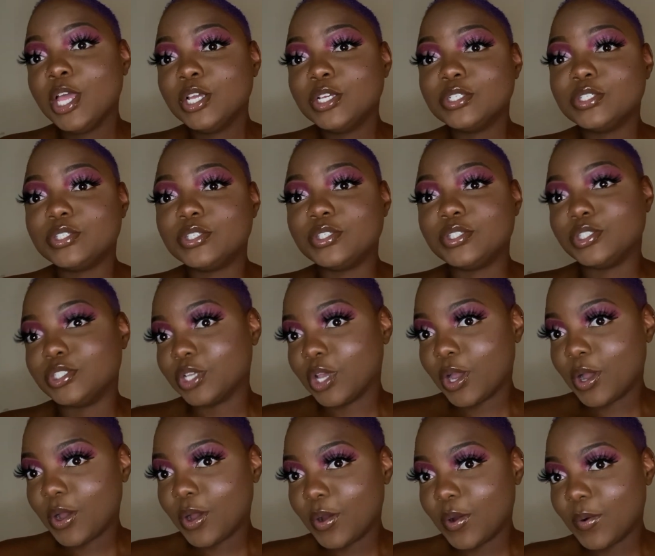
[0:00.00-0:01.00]

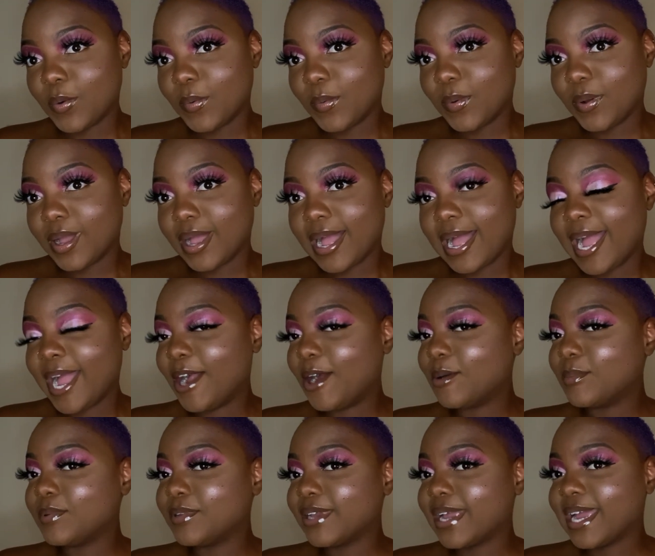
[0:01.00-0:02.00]
So I
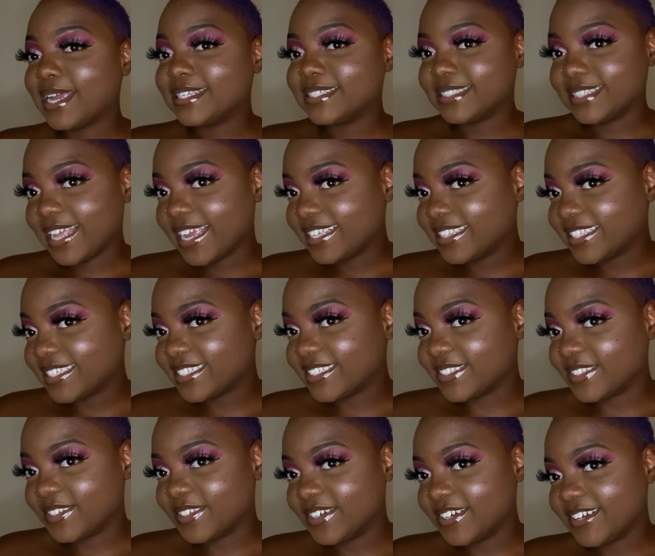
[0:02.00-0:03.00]
hope you guys like this
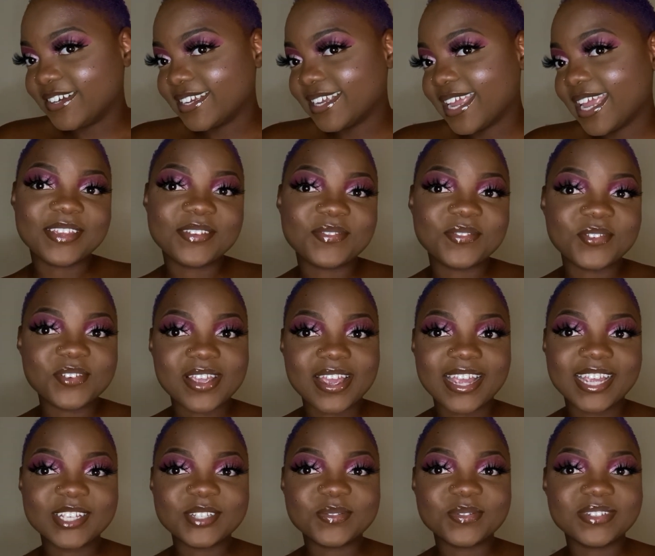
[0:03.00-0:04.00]
look. If you
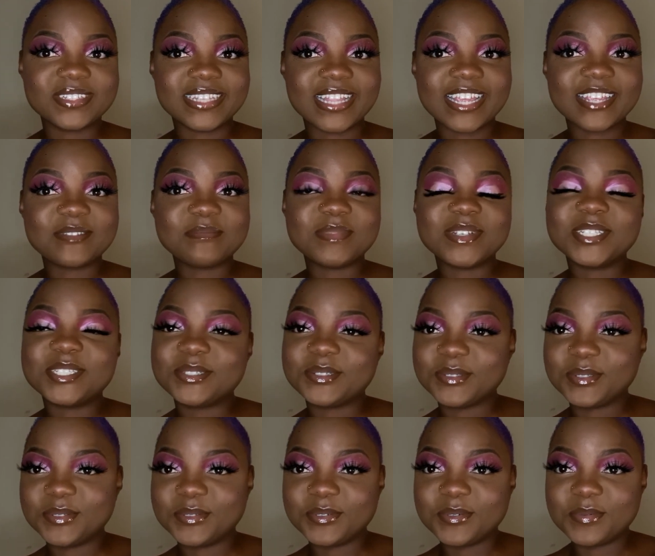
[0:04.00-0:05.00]
guys would like me to
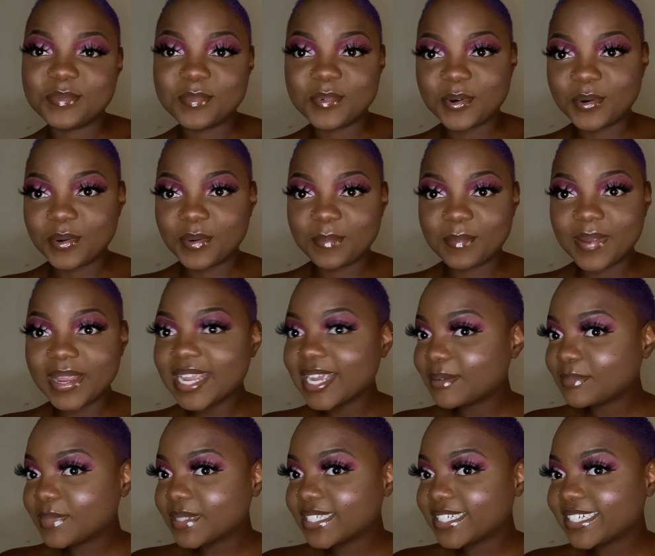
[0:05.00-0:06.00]
do more
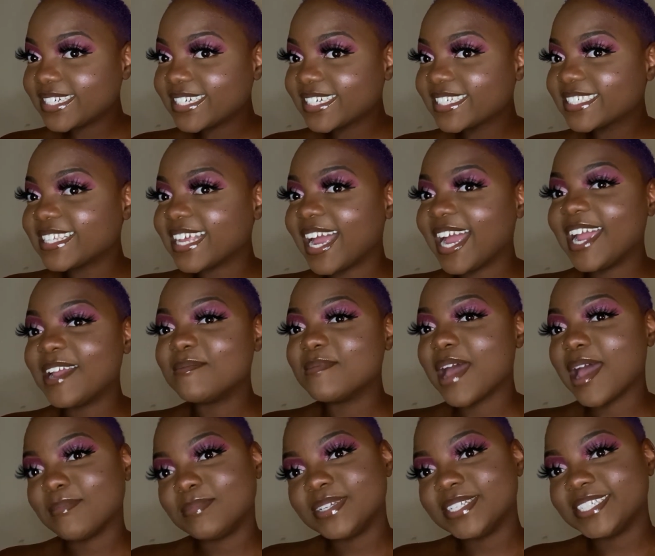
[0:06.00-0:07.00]
makeup looks, I'm
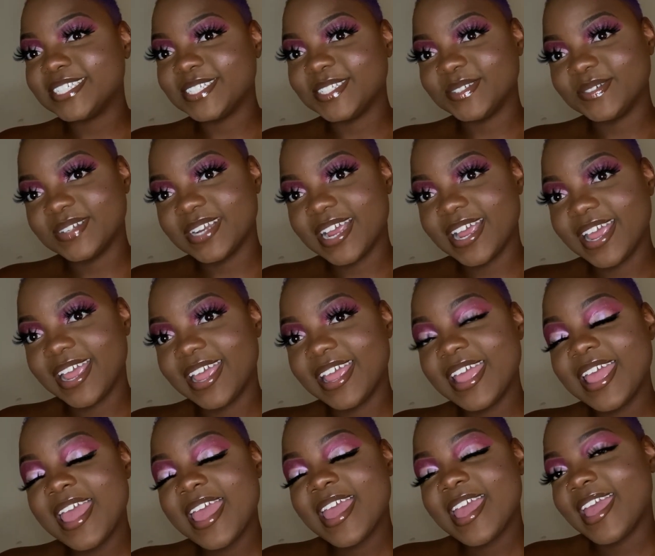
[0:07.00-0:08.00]
happy to do that
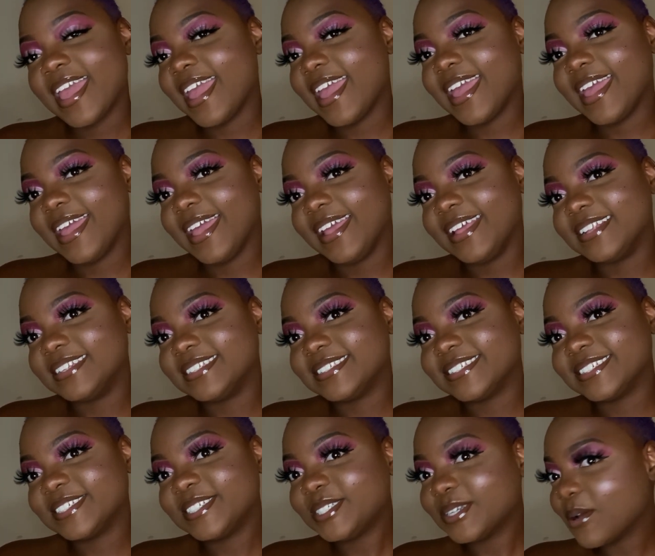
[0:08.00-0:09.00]
and
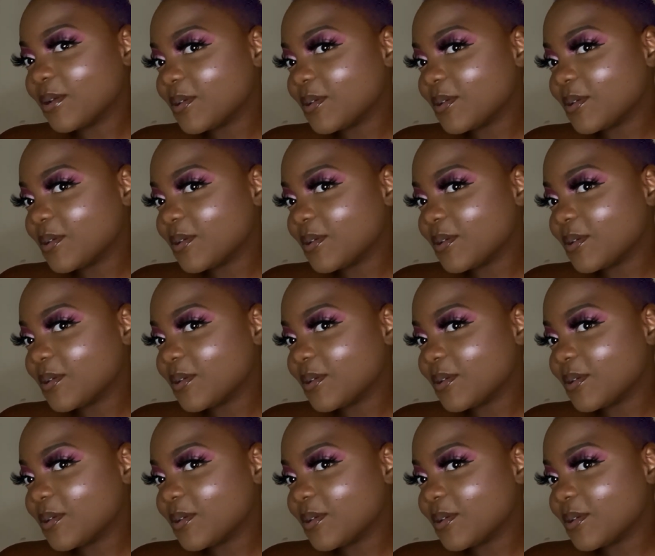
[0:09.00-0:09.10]
show